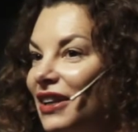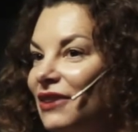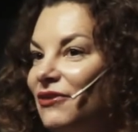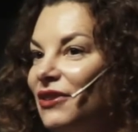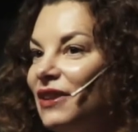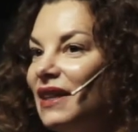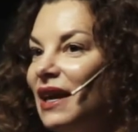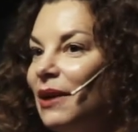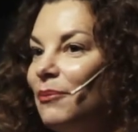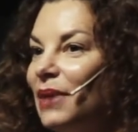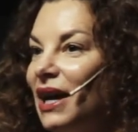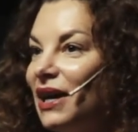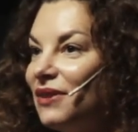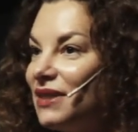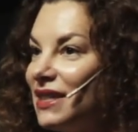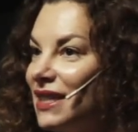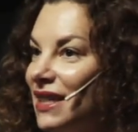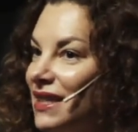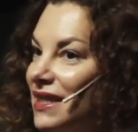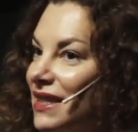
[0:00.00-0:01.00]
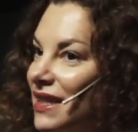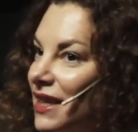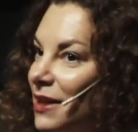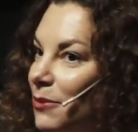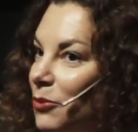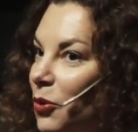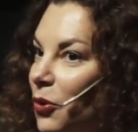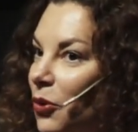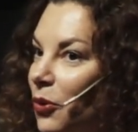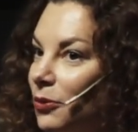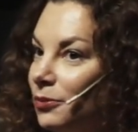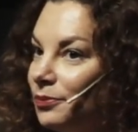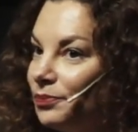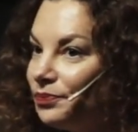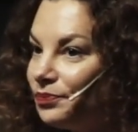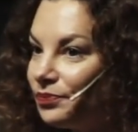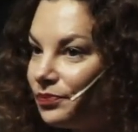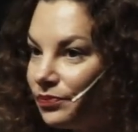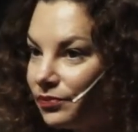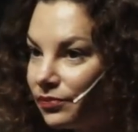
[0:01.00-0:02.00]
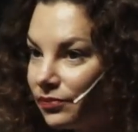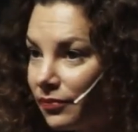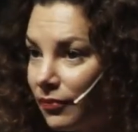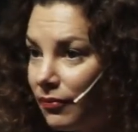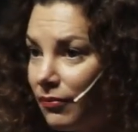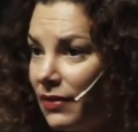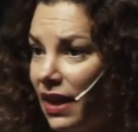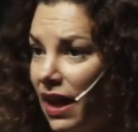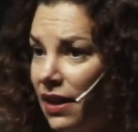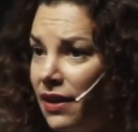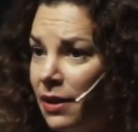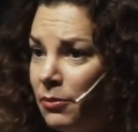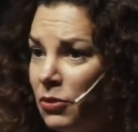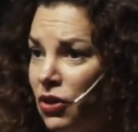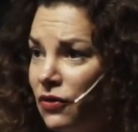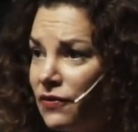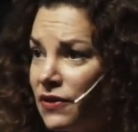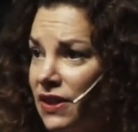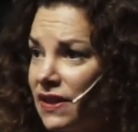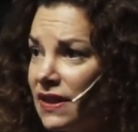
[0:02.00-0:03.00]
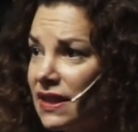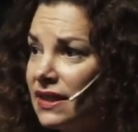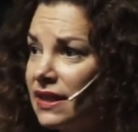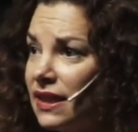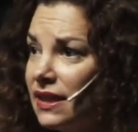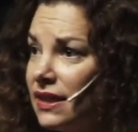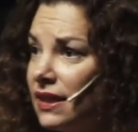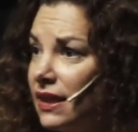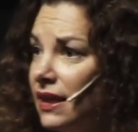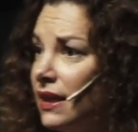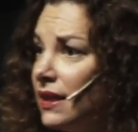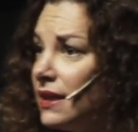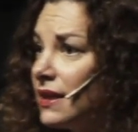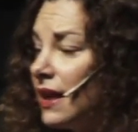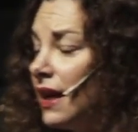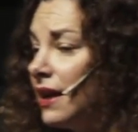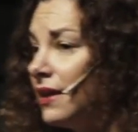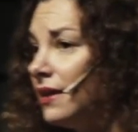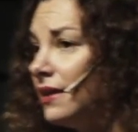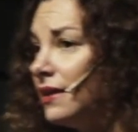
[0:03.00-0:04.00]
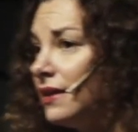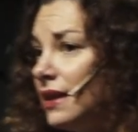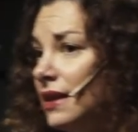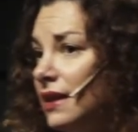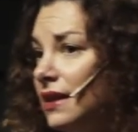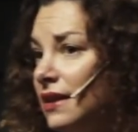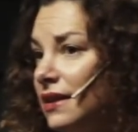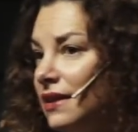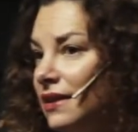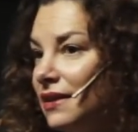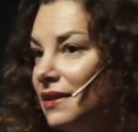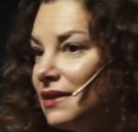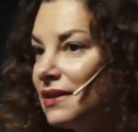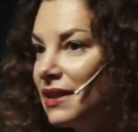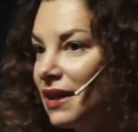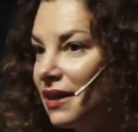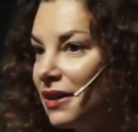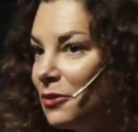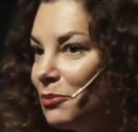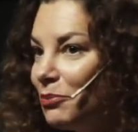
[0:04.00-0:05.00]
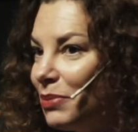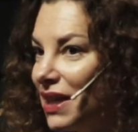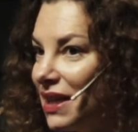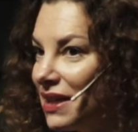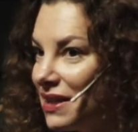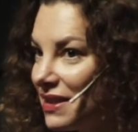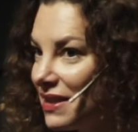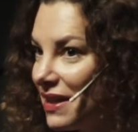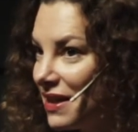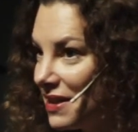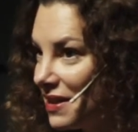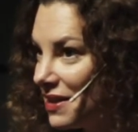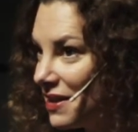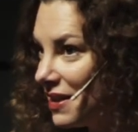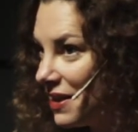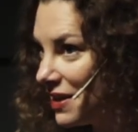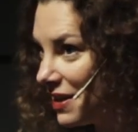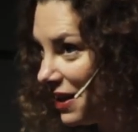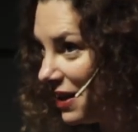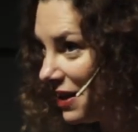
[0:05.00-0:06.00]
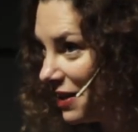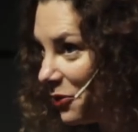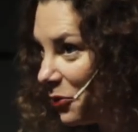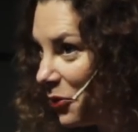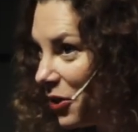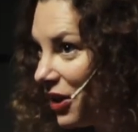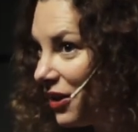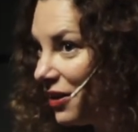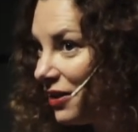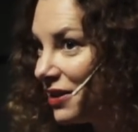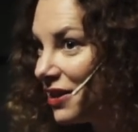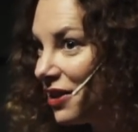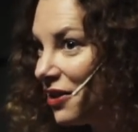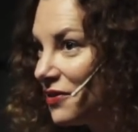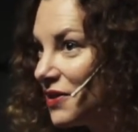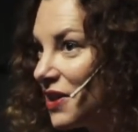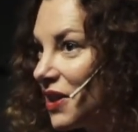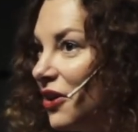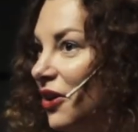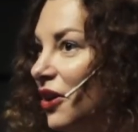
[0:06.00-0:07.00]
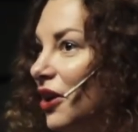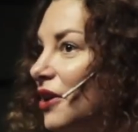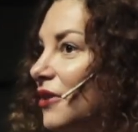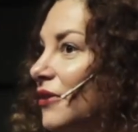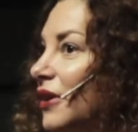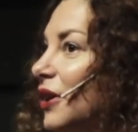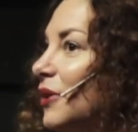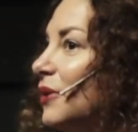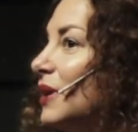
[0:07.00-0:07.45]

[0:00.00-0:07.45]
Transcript: live in their mountains anymore, they move to the cities. And the second biggest desert city in the world after Cairo